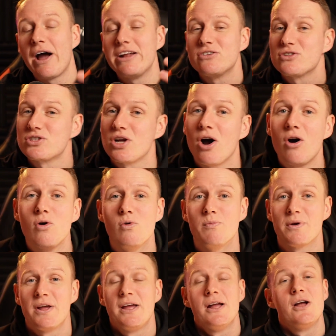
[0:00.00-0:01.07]
I just hope
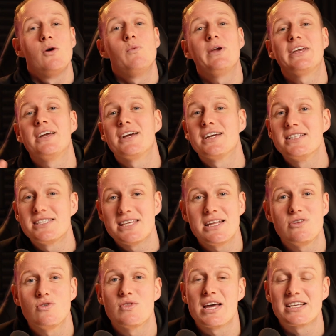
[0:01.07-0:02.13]
we can
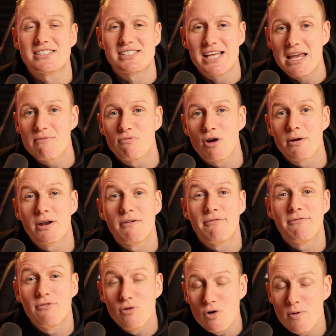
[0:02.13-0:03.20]
continue that same run of
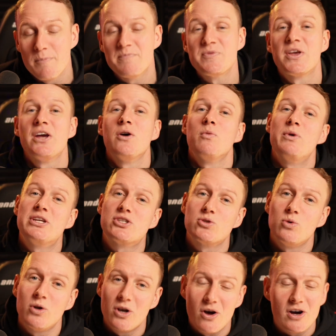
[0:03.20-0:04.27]
form we
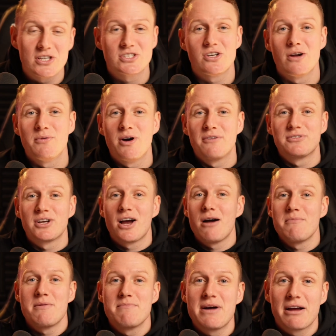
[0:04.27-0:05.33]
saw last time after
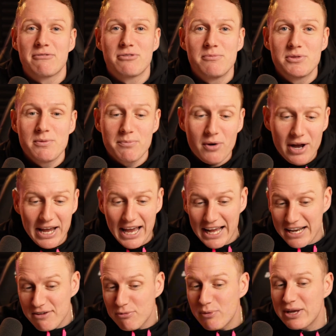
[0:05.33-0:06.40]
coming back from Dubai.
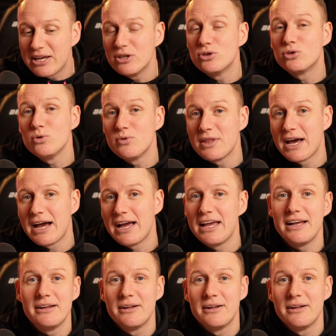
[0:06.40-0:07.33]
And if we can do that